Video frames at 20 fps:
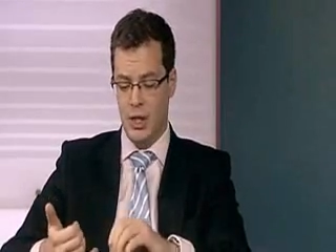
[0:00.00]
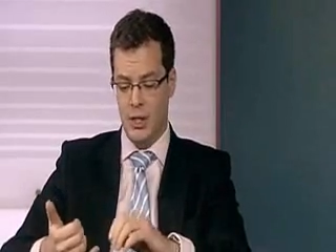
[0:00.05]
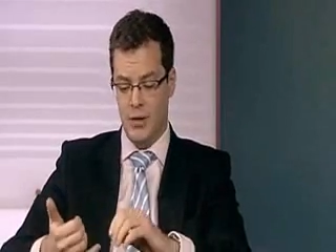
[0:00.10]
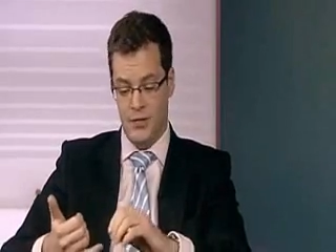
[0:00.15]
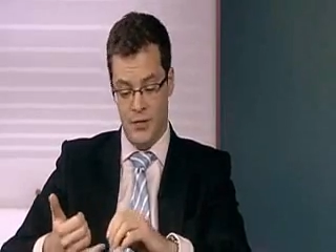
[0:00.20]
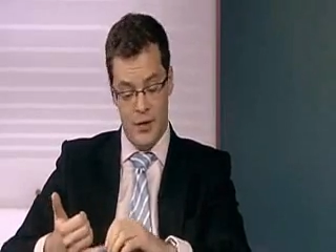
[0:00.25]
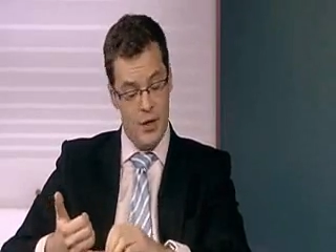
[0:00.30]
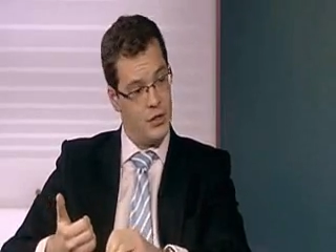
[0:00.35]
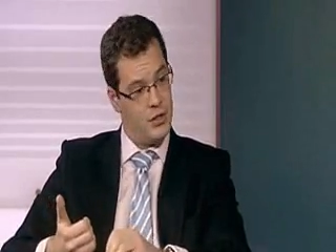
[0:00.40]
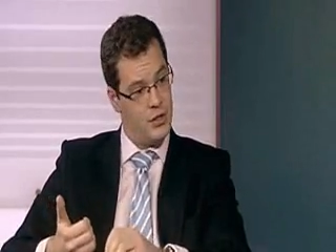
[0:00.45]

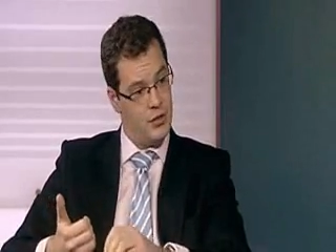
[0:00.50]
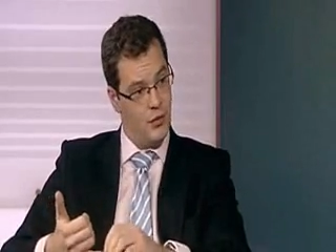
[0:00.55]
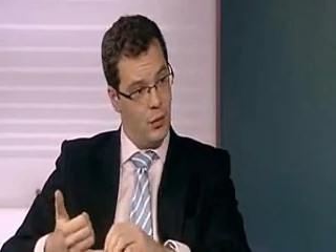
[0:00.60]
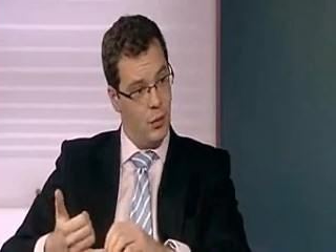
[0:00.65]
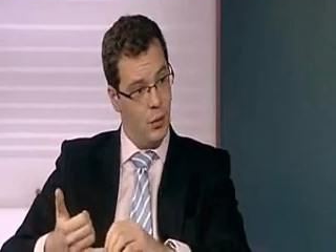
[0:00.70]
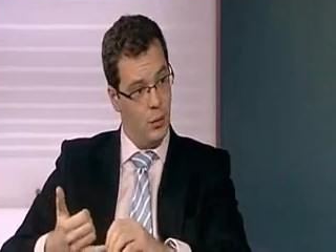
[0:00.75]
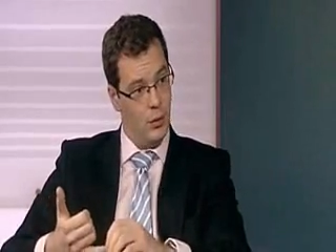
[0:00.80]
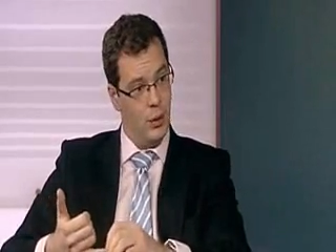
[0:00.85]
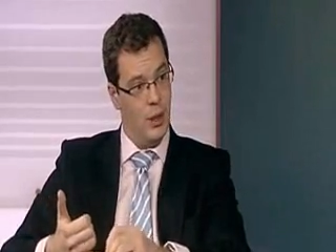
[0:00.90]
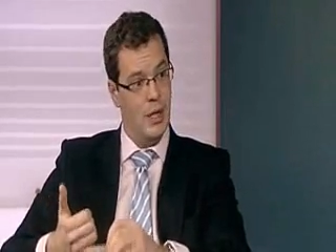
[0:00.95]
first of
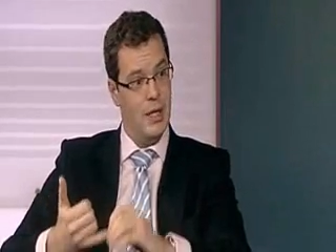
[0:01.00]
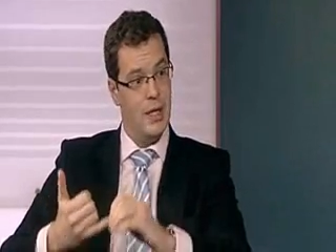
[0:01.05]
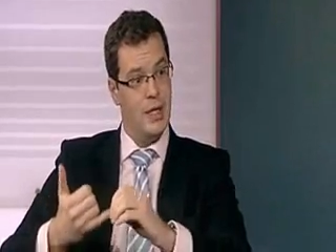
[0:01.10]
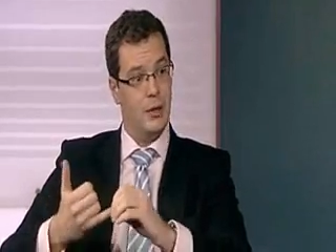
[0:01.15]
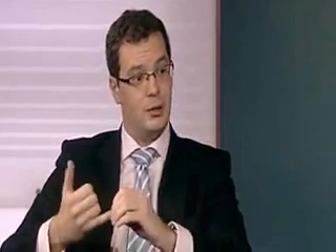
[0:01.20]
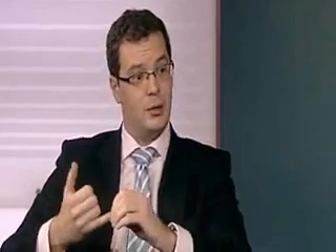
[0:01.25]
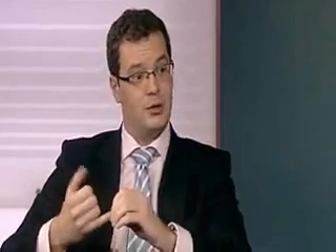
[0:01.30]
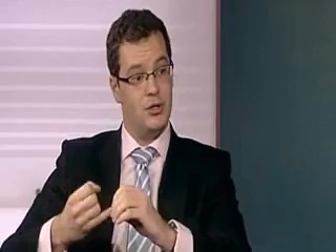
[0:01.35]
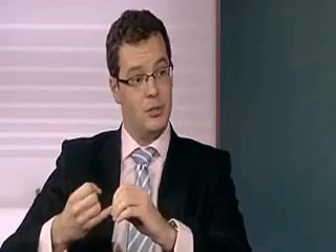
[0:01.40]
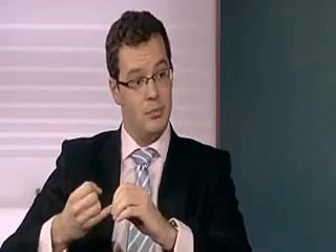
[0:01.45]
all,
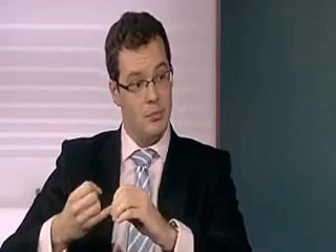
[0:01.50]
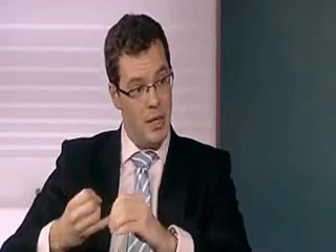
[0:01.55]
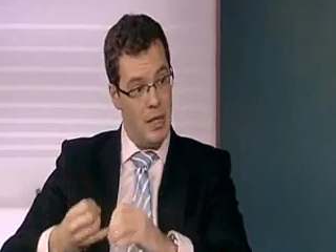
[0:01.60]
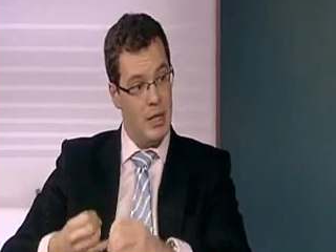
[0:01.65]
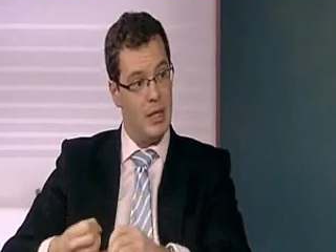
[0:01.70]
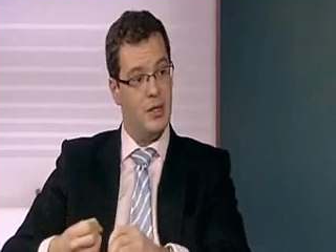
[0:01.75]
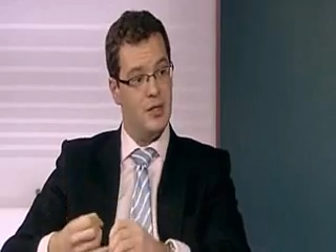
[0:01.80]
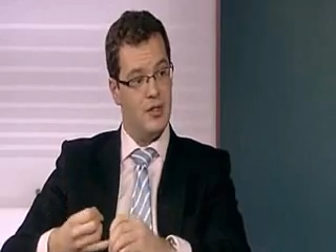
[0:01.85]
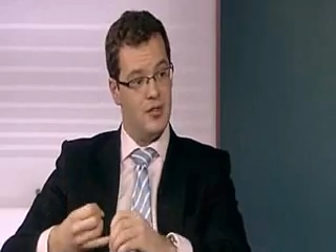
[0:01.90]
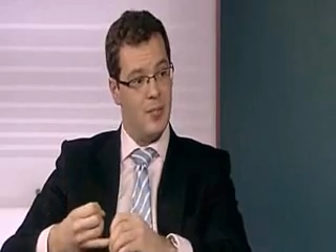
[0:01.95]
it costs
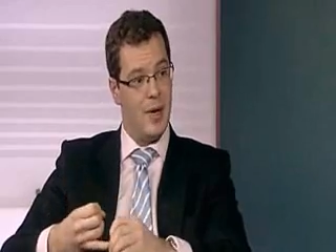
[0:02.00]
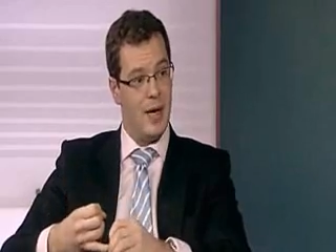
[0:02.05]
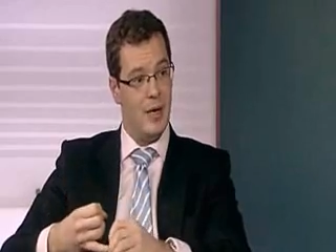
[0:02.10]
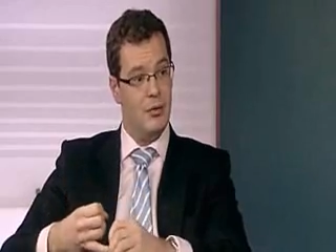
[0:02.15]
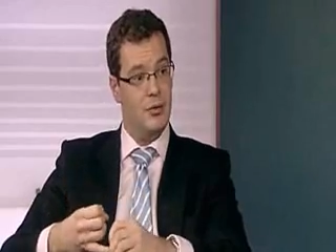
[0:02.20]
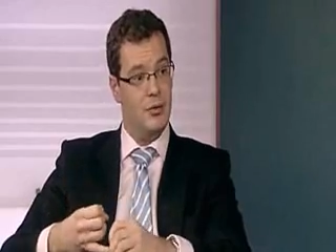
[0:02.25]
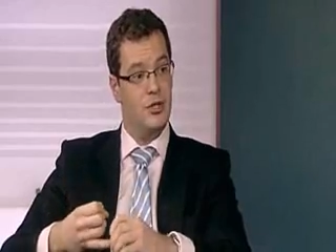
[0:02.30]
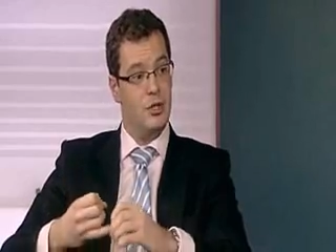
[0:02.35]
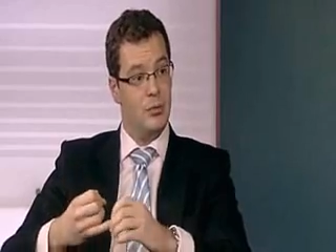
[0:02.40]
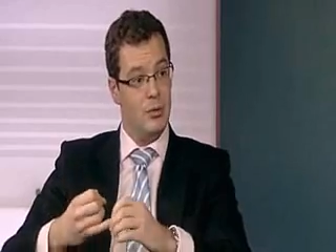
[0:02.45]
millions of
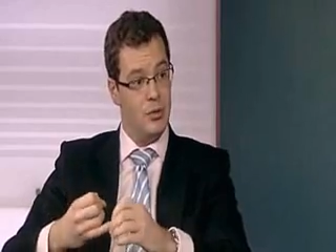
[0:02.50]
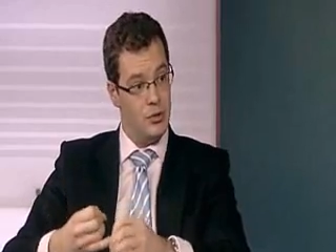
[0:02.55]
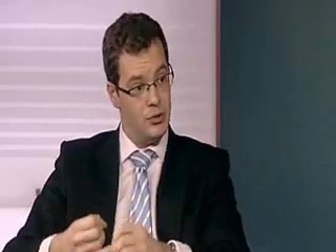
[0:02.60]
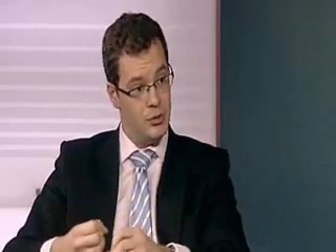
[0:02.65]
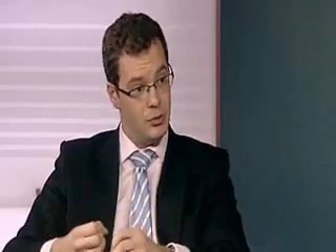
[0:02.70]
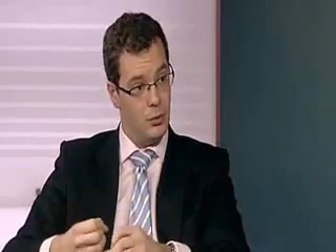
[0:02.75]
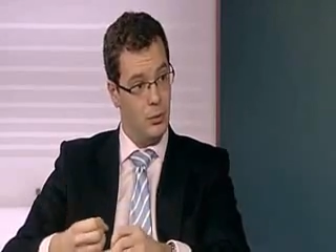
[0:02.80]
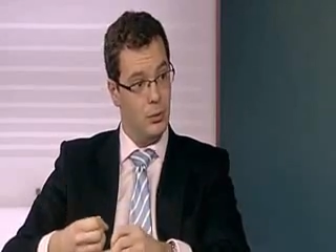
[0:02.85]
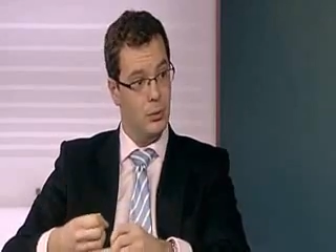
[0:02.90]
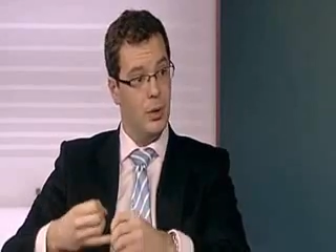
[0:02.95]
pounds to
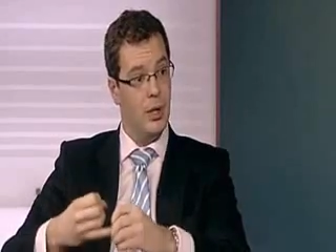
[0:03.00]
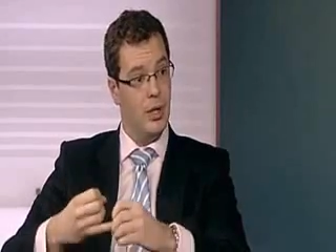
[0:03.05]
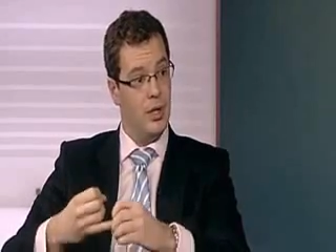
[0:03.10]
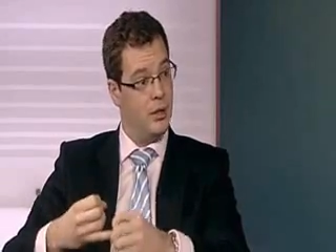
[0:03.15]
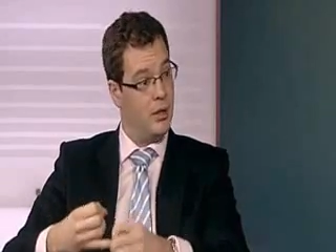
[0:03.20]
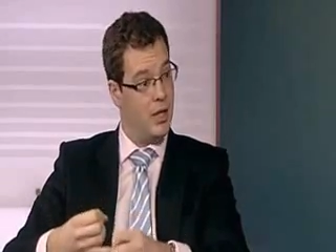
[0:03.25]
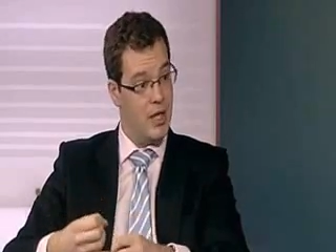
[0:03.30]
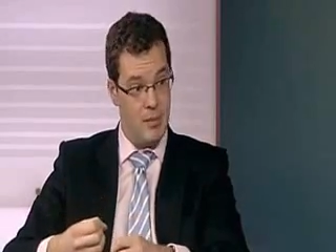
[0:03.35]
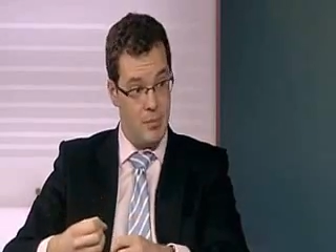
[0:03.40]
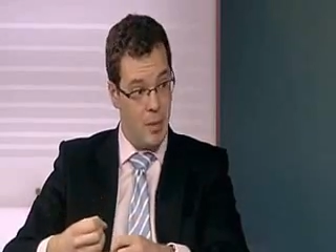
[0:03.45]
install
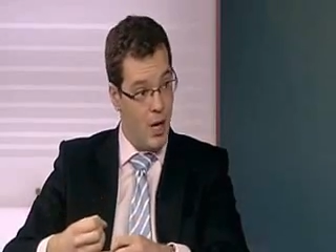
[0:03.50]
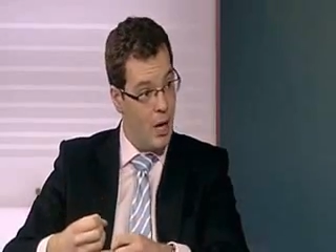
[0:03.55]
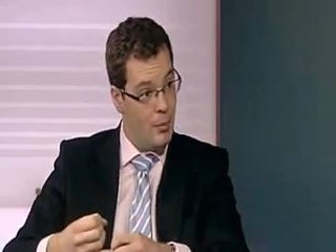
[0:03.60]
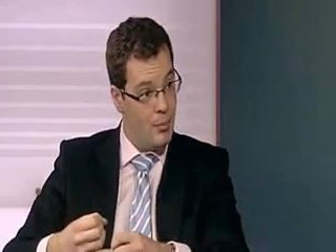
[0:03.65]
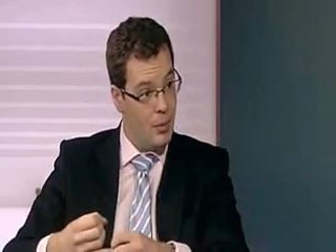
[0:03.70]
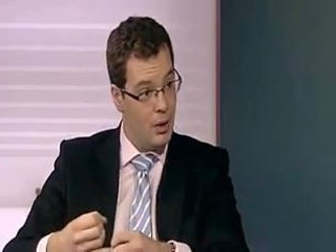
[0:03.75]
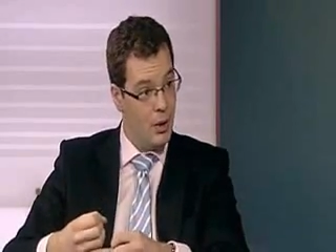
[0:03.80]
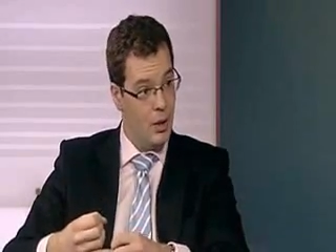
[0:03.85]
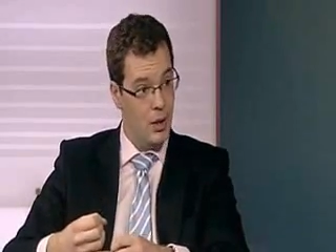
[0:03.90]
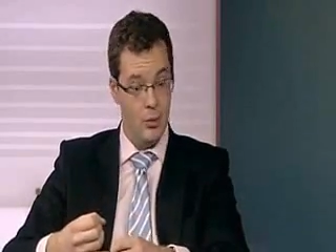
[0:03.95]
and keep up,